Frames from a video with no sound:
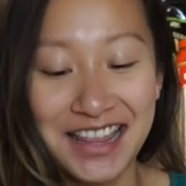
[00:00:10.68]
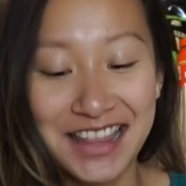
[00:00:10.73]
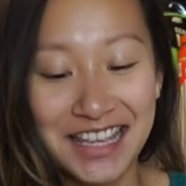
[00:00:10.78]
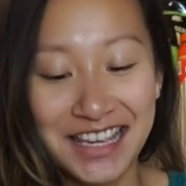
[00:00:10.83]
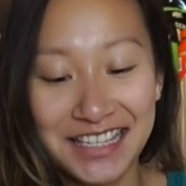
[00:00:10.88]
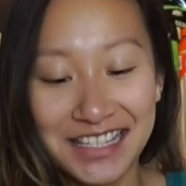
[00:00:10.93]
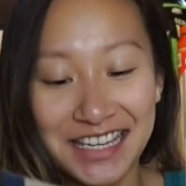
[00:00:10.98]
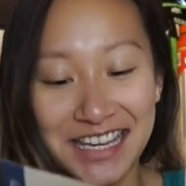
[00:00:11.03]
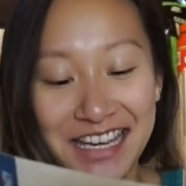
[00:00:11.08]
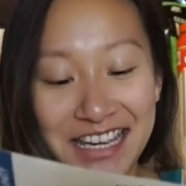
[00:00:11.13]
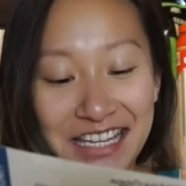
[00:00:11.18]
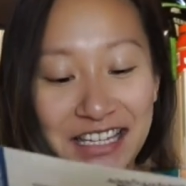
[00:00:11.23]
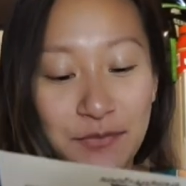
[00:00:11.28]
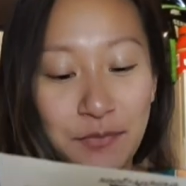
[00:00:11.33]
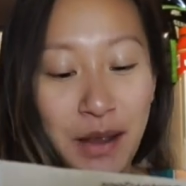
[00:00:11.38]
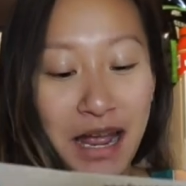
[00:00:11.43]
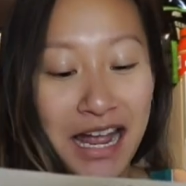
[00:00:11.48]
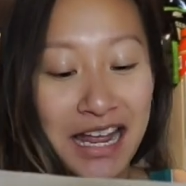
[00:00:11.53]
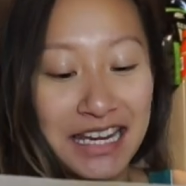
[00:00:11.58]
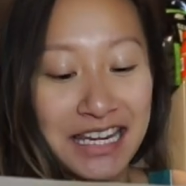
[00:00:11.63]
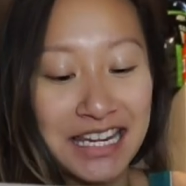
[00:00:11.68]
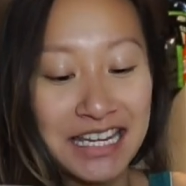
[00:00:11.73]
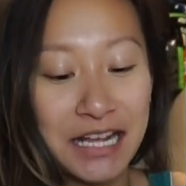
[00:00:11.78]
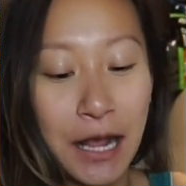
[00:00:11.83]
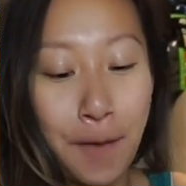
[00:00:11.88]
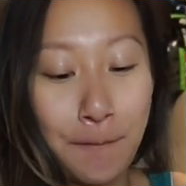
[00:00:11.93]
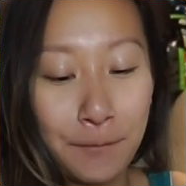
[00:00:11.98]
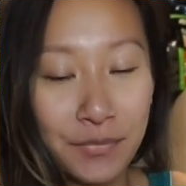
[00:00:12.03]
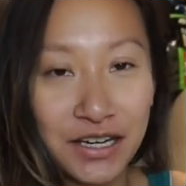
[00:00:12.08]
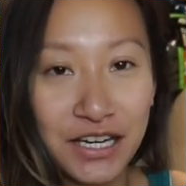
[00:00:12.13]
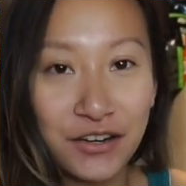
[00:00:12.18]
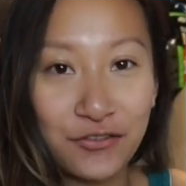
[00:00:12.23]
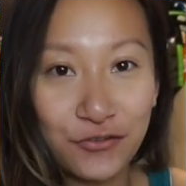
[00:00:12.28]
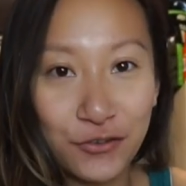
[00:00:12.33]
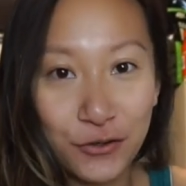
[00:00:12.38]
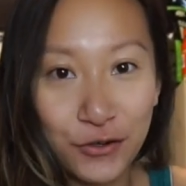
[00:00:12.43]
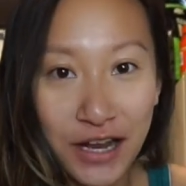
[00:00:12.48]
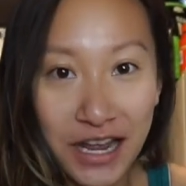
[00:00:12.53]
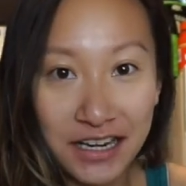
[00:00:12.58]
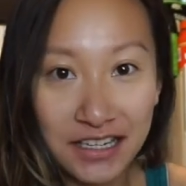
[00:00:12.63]
This is by the company
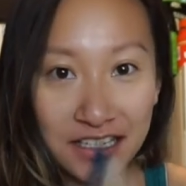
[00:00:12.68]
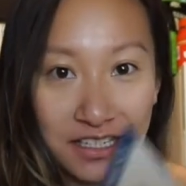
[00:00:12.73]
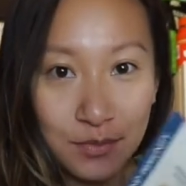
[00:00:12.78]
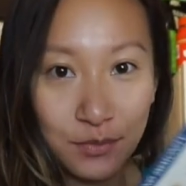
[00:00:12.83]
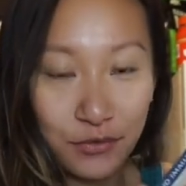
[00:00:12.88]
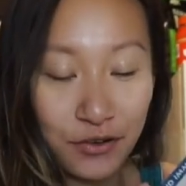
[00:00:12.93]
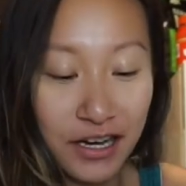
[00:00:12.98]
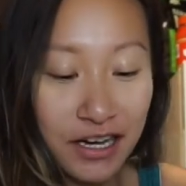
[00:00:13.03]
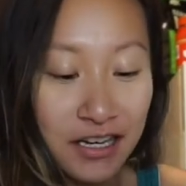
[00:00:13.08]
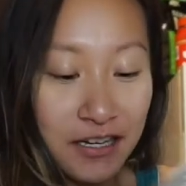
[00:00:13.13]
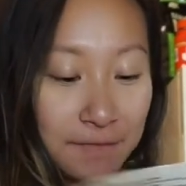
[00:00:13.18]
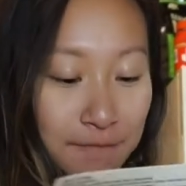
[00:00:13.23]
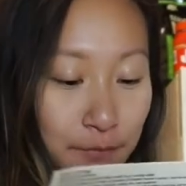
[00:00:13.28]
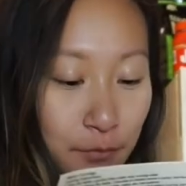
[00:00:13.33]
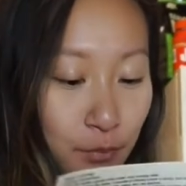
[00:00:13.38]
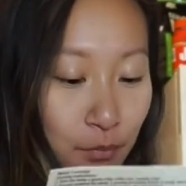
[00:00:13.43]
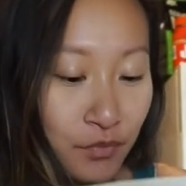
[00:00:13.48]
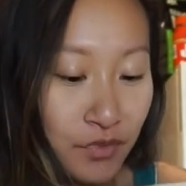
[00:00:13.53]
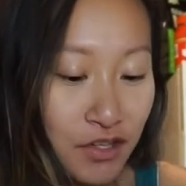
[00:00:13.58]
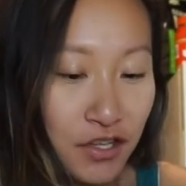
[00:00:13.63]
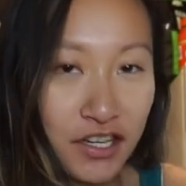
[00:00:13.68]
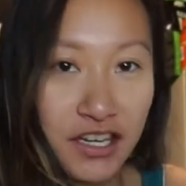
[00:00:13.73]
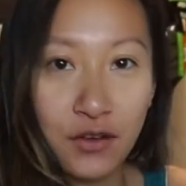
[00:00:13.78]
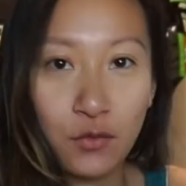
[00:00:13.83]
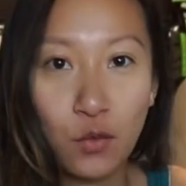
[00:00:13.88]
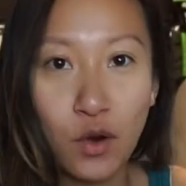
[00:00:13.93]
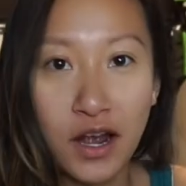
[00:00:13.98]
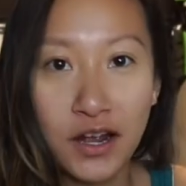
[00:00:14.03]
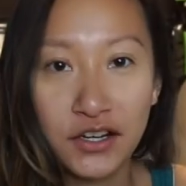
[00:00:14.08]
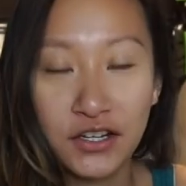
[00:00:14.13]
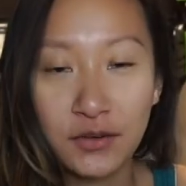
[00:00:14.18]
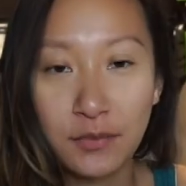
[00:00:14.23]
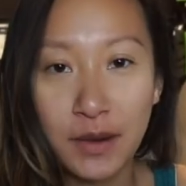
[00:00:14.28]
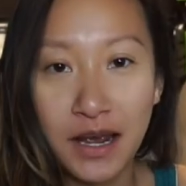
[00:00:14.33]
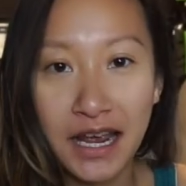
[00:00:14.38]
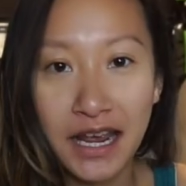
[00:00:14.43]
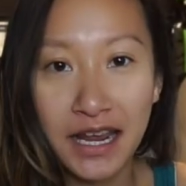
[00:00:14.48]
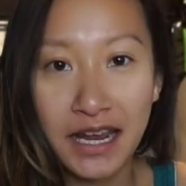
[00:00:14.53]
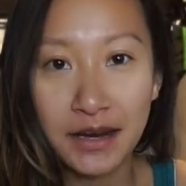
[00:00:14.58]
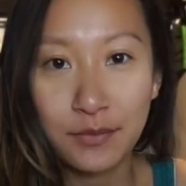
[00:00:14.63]
Root and Spring. You can watch
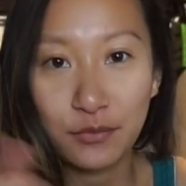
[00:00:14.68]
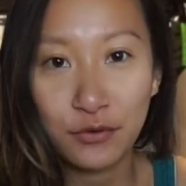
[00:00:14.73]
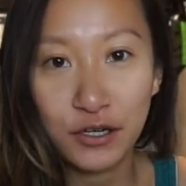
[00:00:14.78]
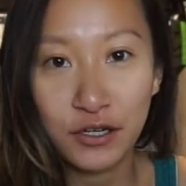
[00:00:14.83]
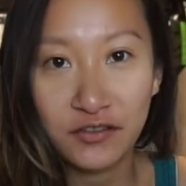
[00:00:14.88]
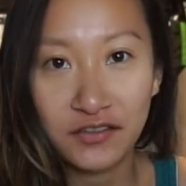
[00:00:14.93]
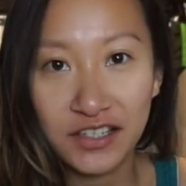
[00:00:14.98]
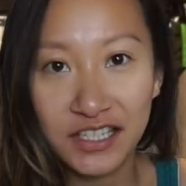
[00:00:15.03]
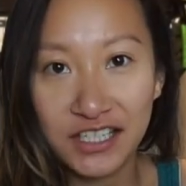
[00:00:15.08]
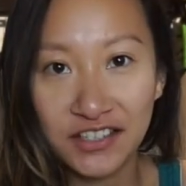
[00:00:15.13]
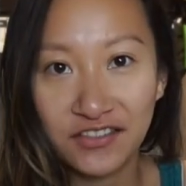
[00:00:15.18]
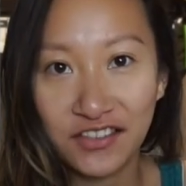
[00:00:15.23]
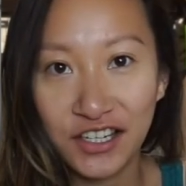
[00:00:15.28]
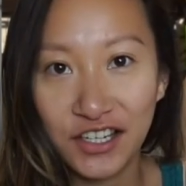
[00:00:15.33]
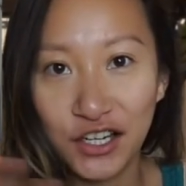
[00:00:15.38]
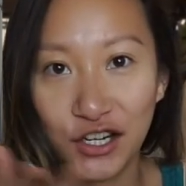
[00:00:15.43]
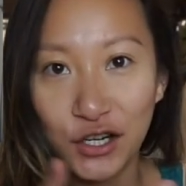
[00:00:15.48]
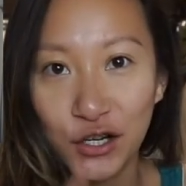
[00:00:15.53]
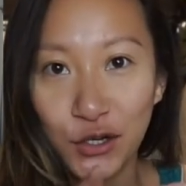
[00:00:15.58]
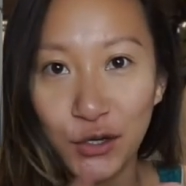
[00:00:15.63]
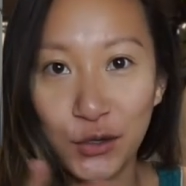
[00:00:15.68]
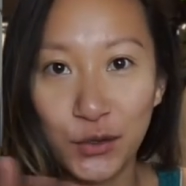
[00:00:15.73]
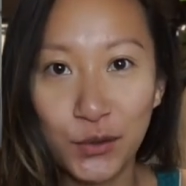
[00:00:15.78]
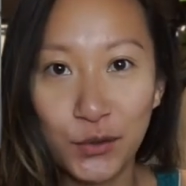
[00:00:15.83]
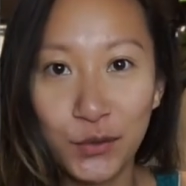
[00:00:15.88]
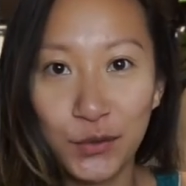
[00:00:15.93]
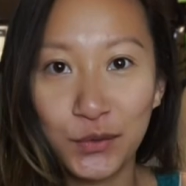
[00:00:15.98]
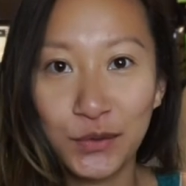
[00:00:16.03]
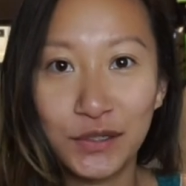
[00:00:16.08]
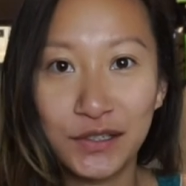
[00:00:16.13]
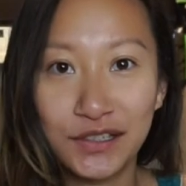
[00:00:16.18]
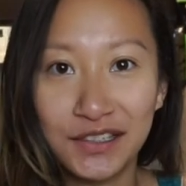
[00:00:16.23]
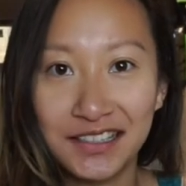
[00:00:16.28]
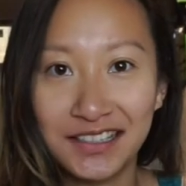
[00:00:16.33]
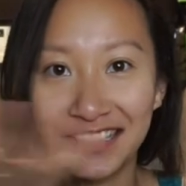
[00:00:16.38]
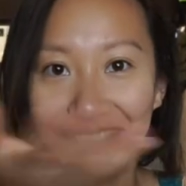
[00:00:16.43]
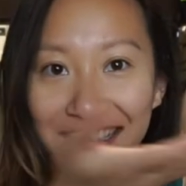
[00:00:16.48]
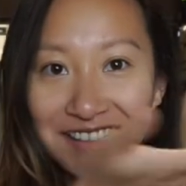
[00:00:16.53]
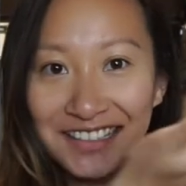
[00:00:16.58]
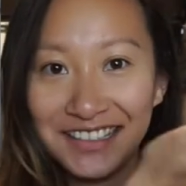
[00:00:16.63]
my previous video
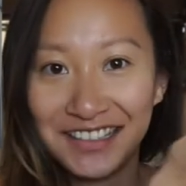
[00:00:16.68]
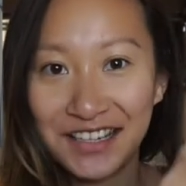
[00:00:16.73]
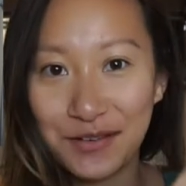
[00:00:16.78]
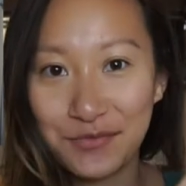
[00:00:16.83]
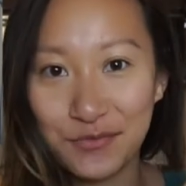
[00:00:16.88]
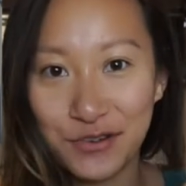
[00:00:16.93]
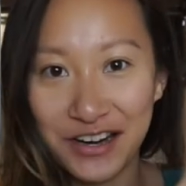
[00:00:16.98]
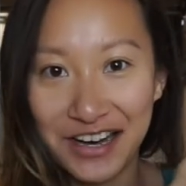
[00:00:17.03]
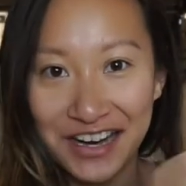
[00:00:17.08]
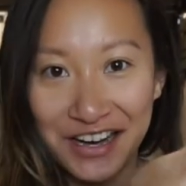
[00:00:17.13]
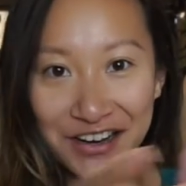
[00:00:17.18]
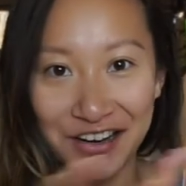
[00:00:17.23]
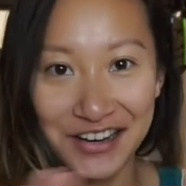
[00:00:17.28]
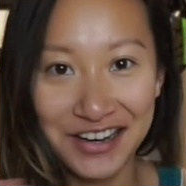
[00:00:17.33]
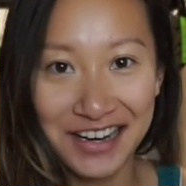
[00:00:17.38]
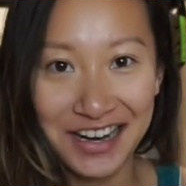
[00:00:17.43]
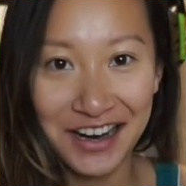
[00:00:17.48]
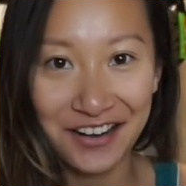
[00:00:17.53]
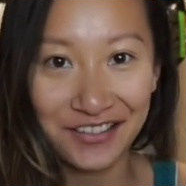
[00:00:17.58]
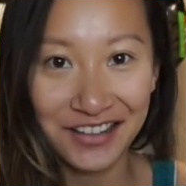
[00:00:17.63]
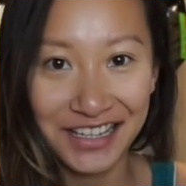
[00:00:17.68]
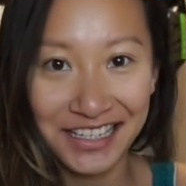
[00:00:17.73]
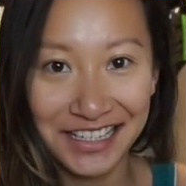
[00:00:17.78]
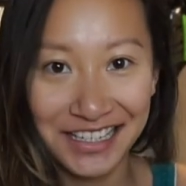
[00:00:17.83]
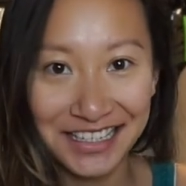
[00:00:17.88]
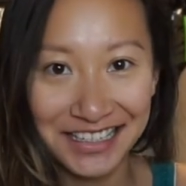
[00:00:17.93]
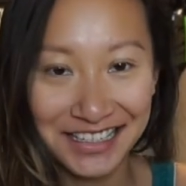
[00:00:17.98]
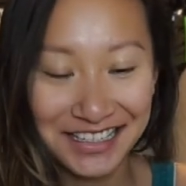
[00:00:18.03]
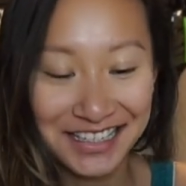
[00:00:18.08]
somewhere here. I'll link it.